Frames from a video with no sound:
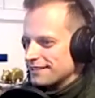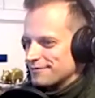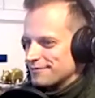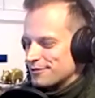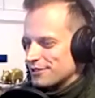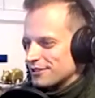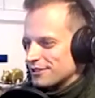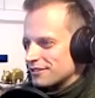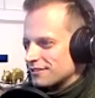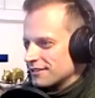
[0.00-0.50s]

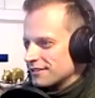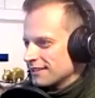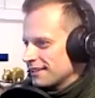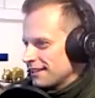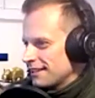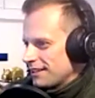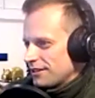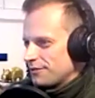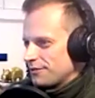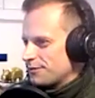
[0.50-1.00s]
So,
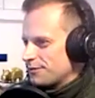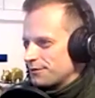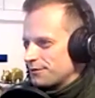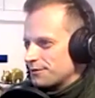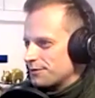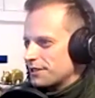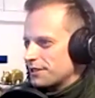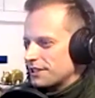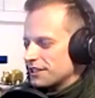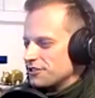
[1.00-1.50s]

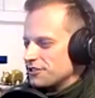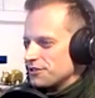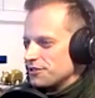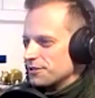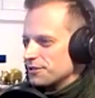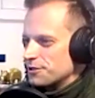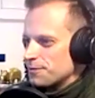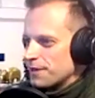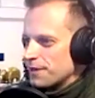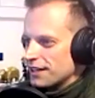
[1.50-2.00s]
what could you
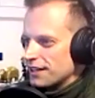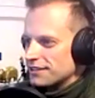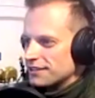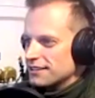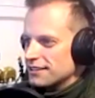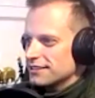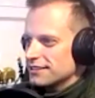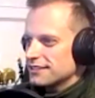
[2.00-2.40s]
expect?